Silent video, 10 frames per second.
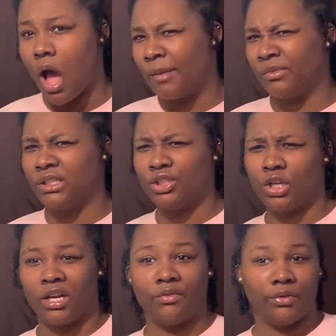quote
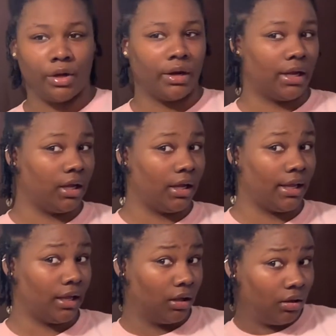this. I'm just trying to figure
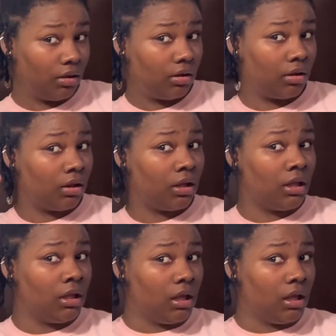out how